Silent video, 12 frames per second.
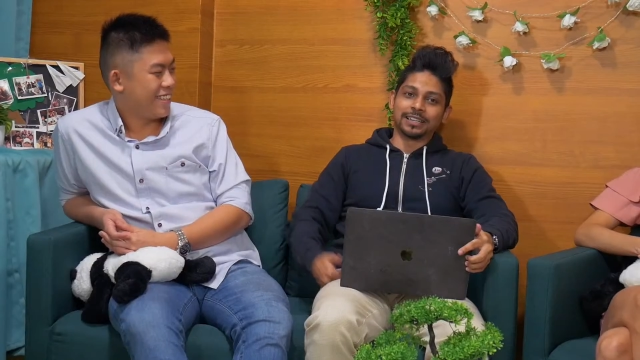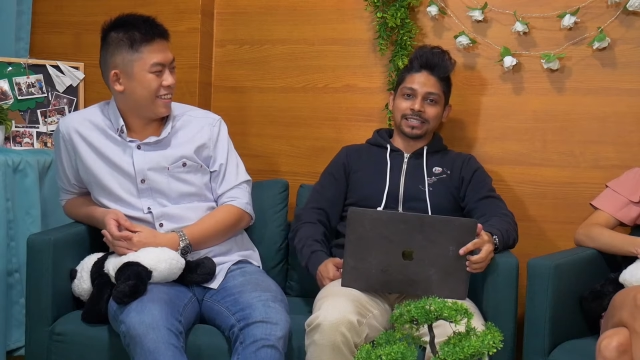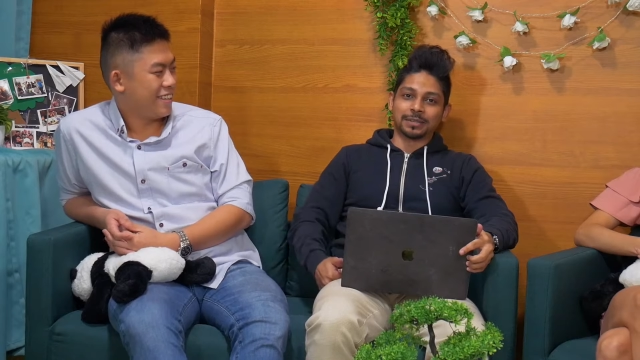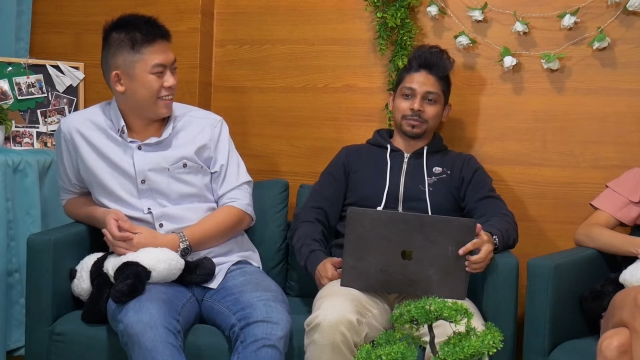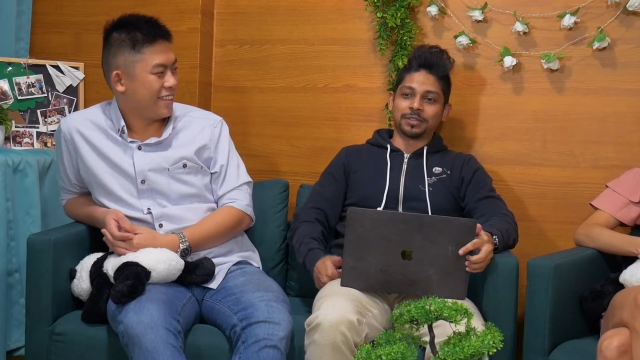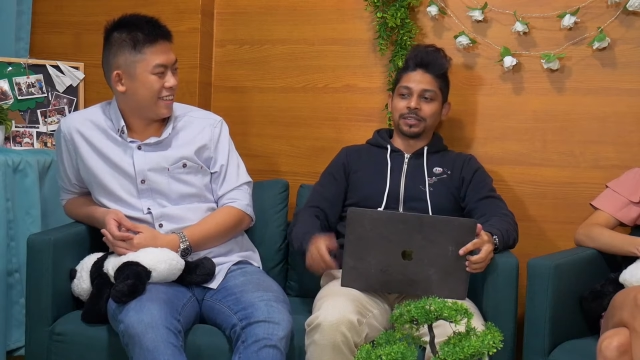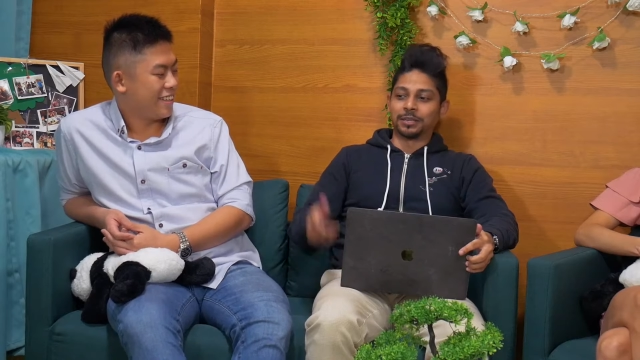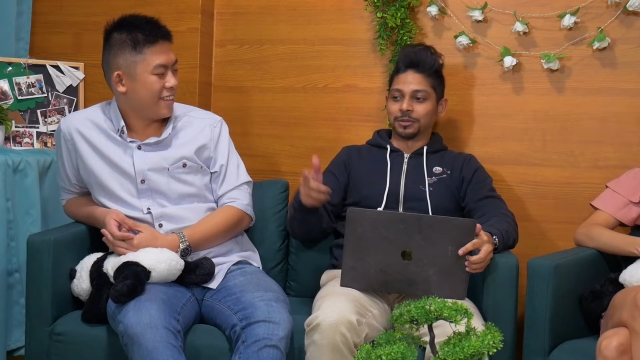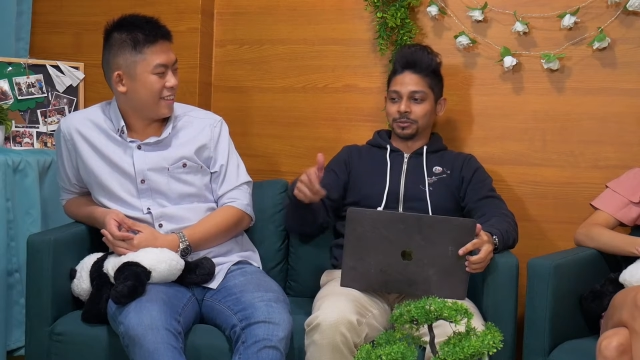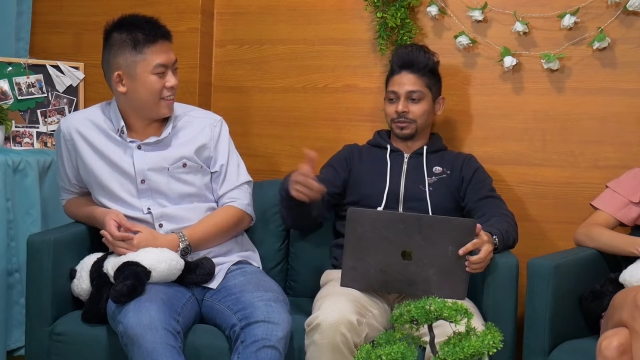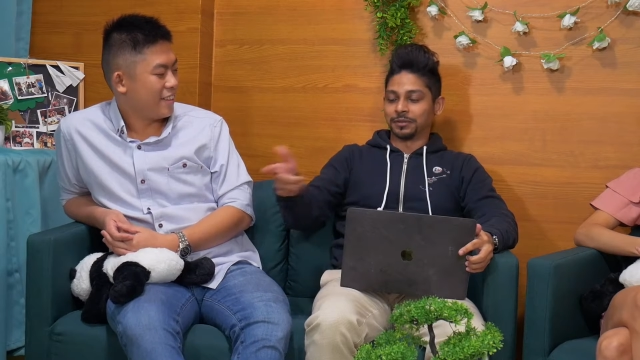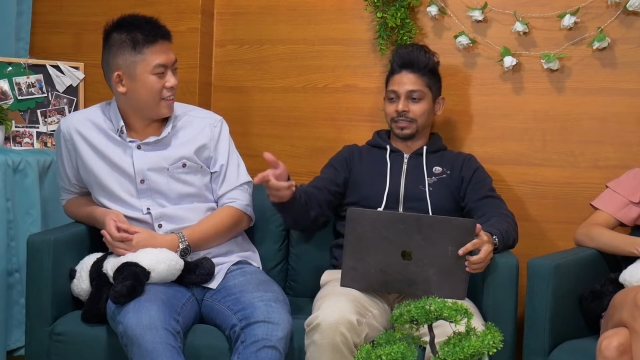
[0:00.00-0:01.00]
Speaker 1: I stepped out, he was
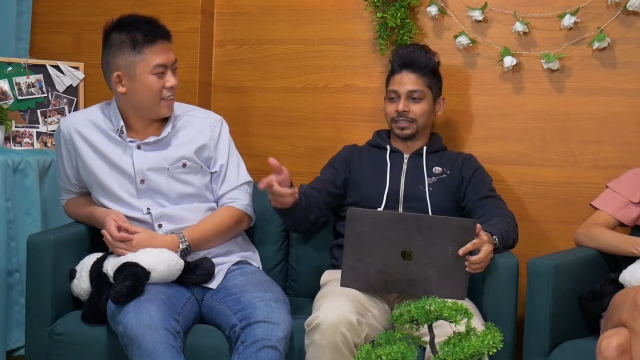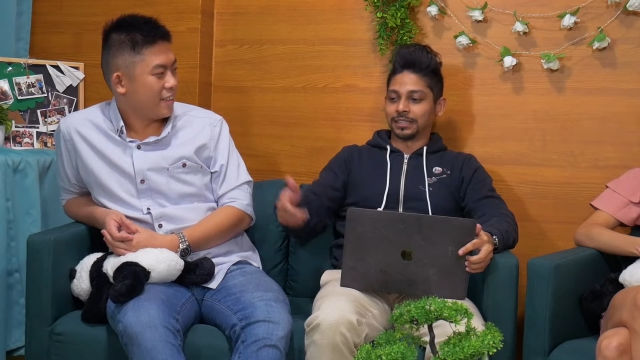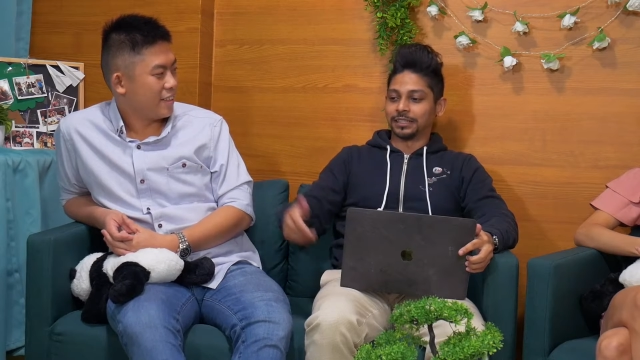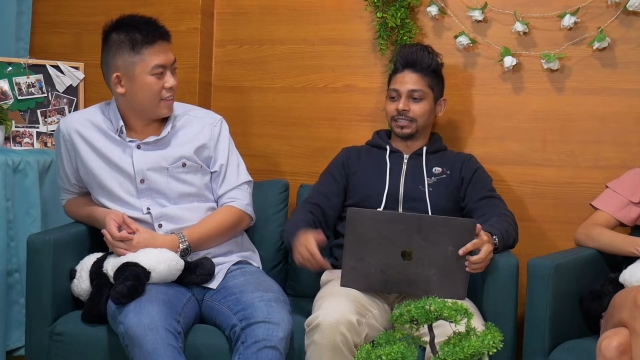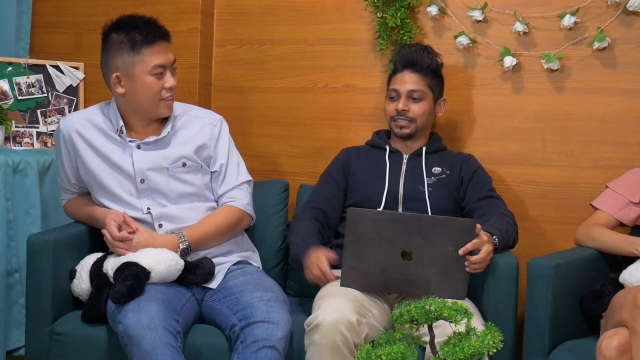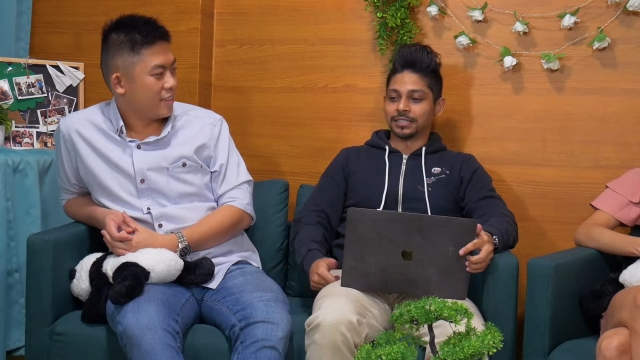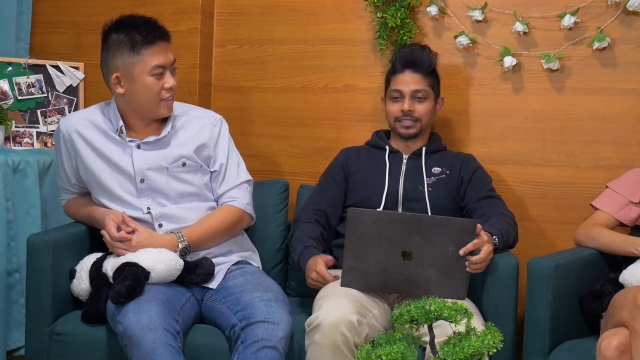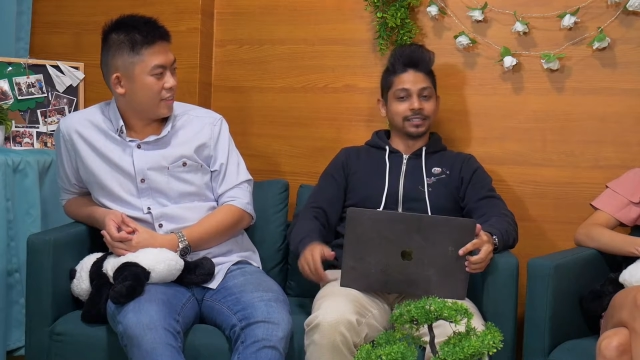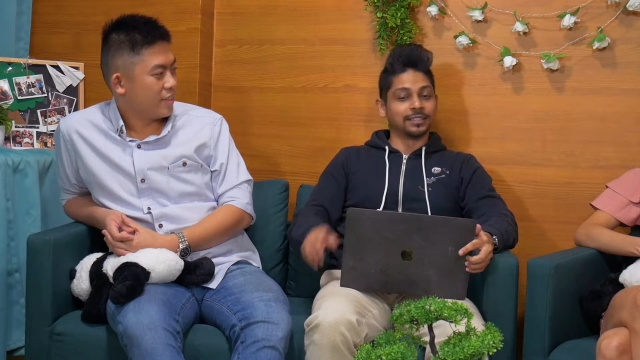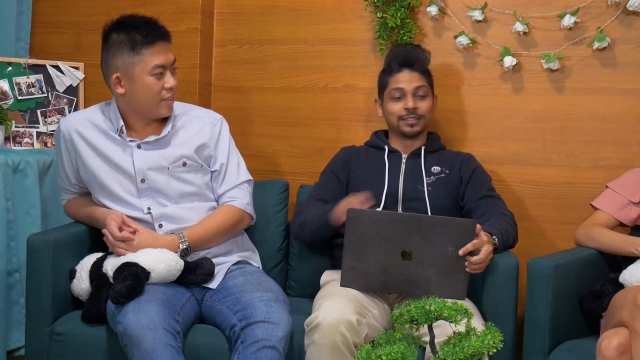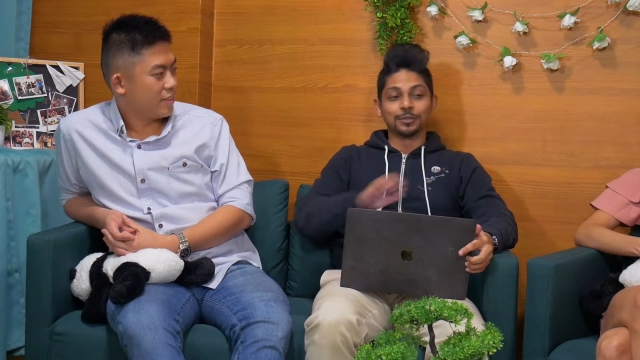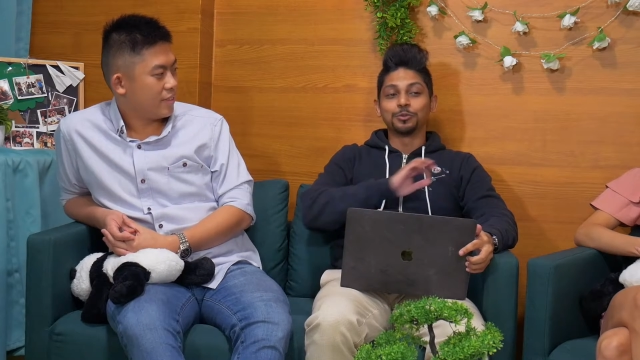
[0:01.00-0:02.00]
with another teacher.
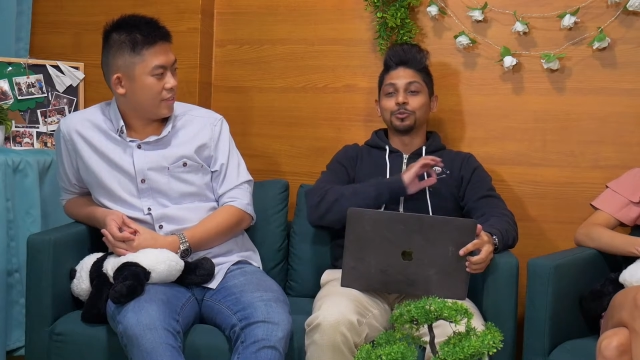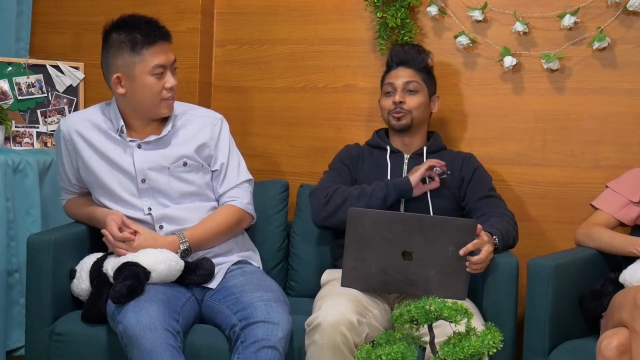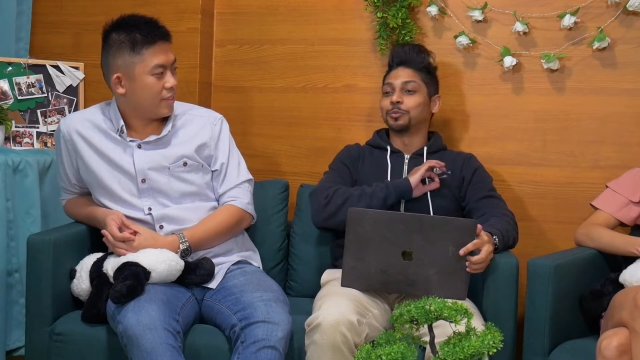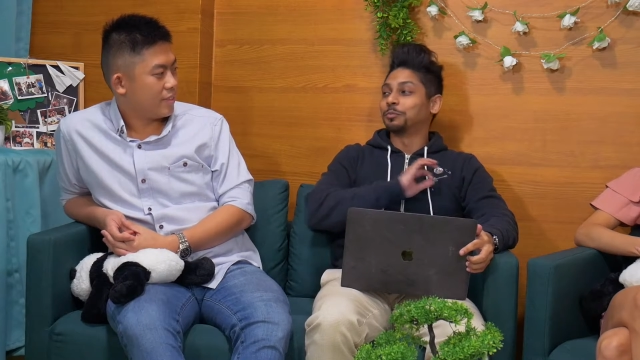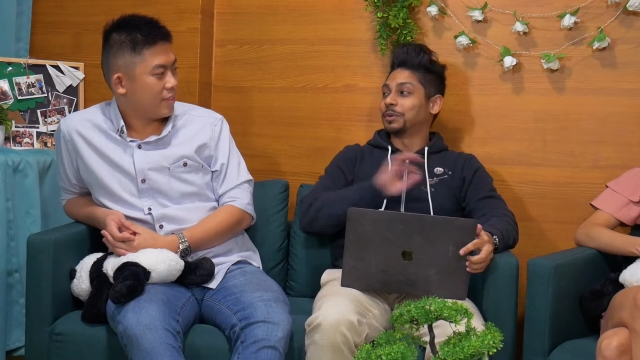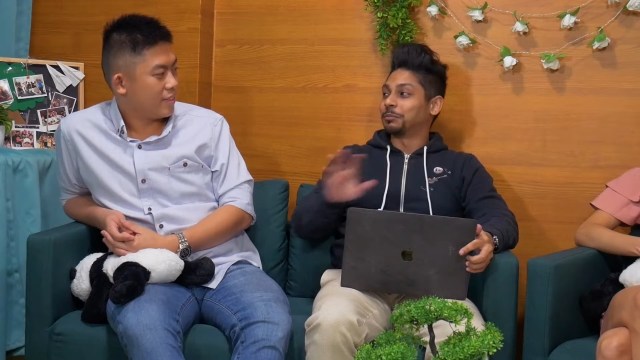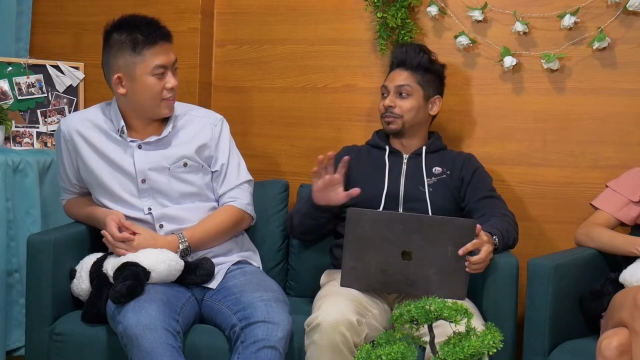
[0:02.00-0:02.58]
Super